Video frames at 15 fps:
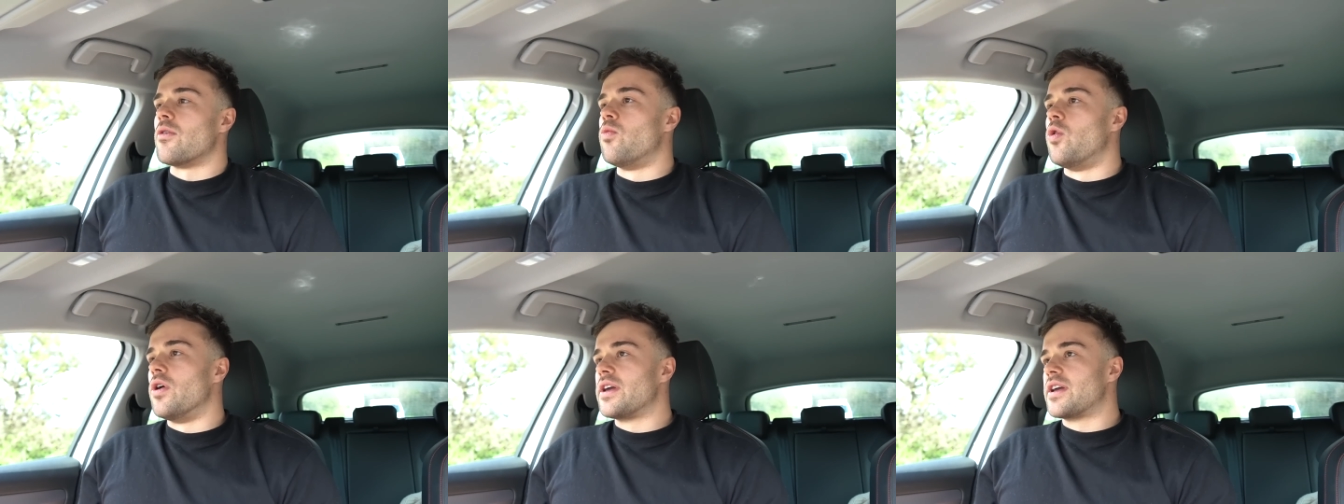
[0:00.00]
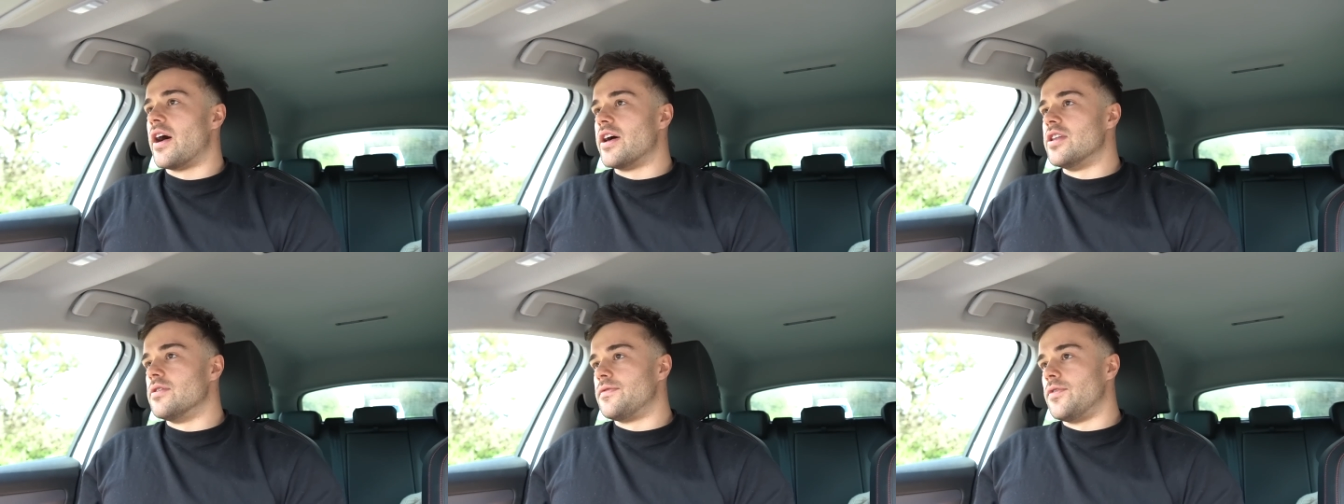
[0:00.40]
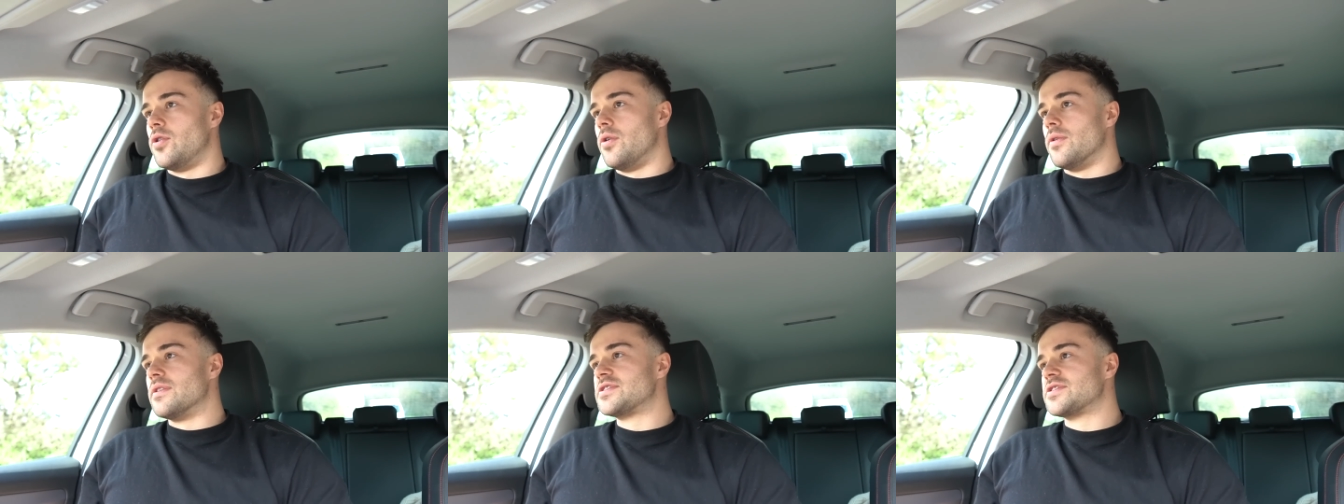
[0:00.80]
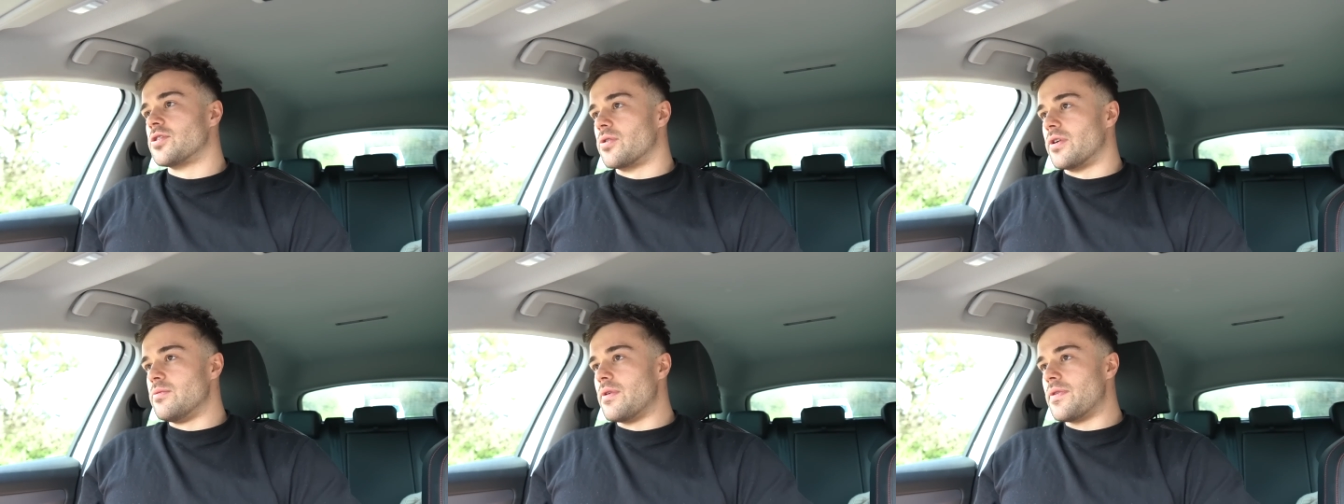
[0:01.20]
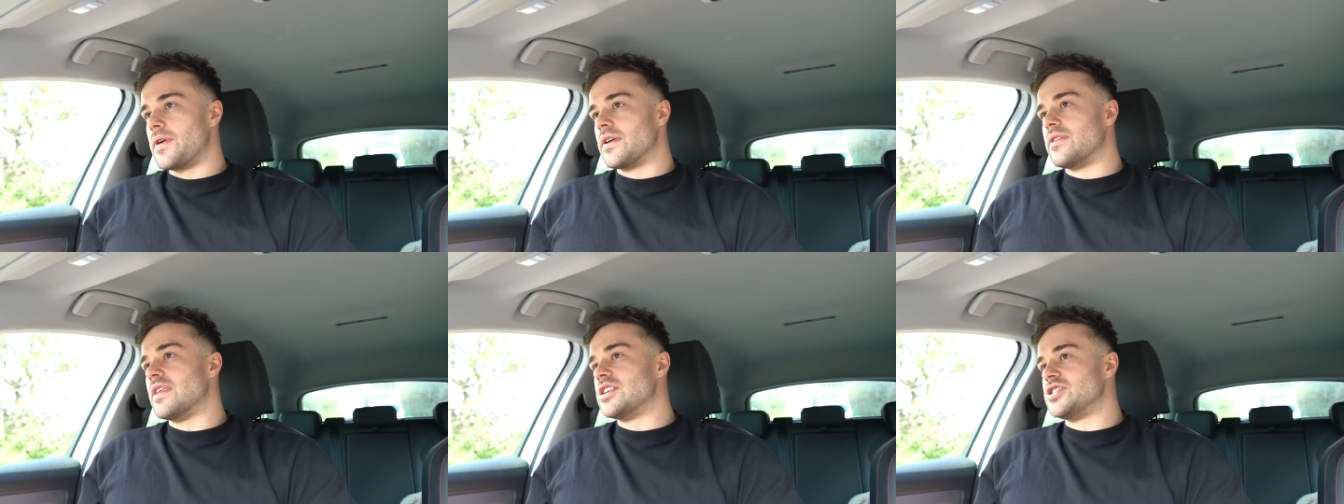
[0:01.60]
what it kind of or the story with the
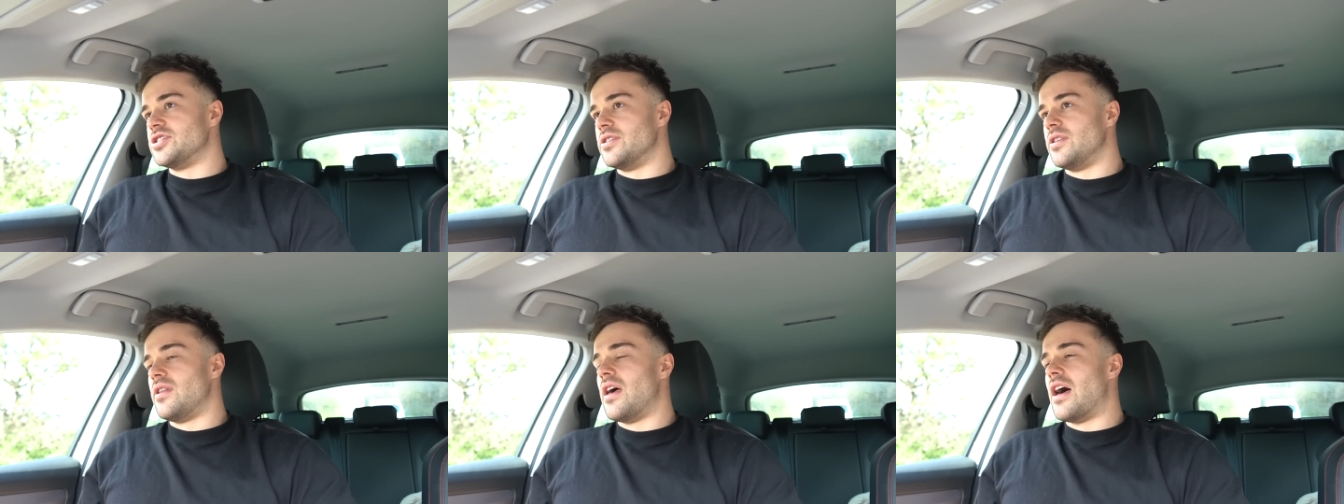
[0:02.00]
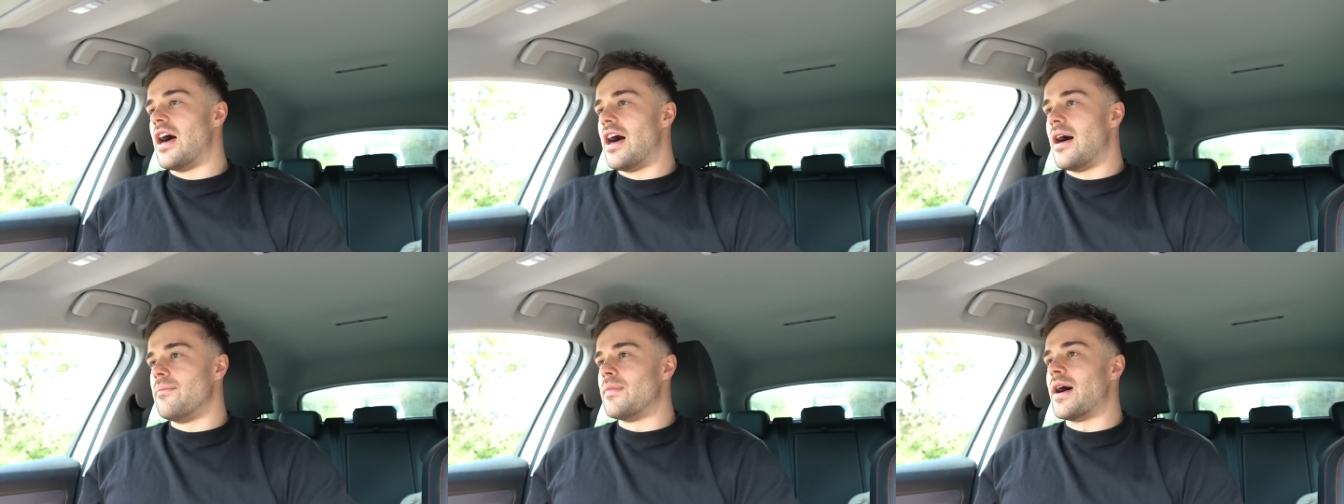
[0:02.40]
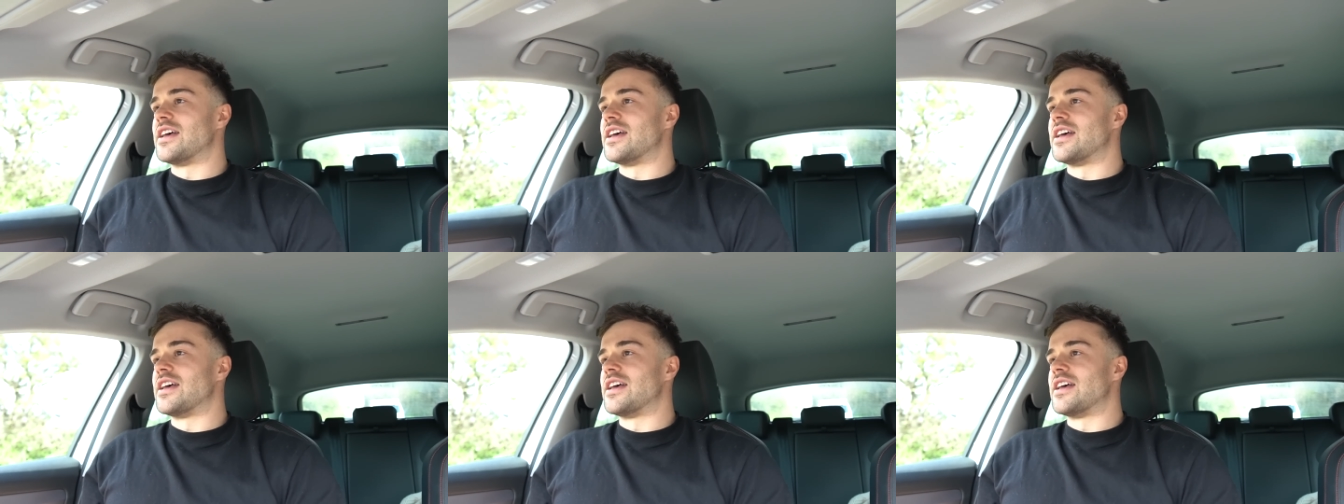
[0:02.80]
condition um,